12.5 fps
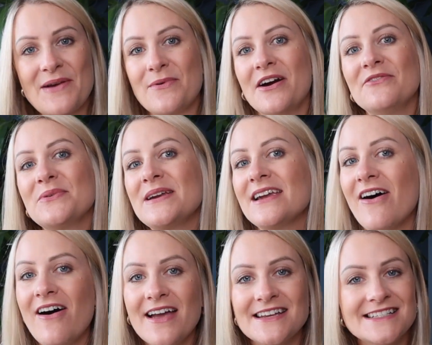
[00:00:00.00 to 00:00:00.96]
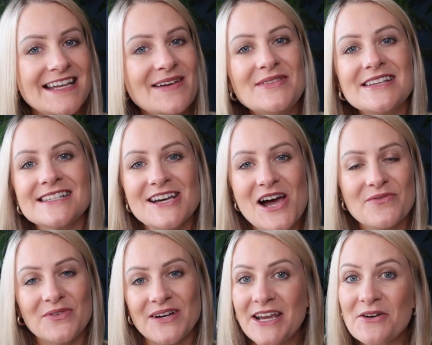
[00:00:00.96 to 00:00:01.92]
wherever we are in 10 minutes time,
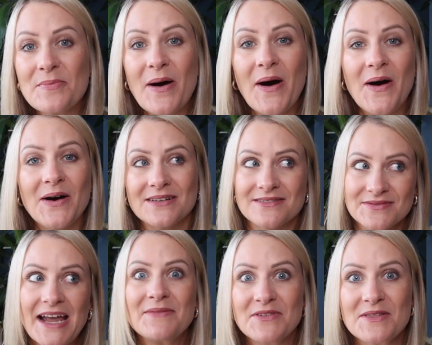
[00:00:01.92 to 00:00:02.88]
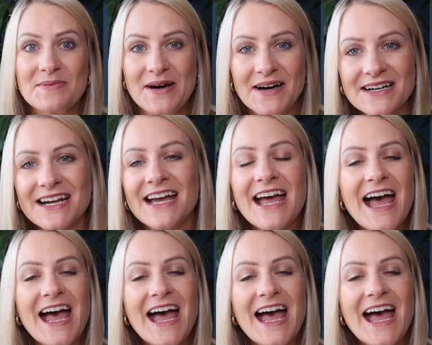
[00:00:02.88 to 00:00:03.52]
if we're near a park, aim for the park,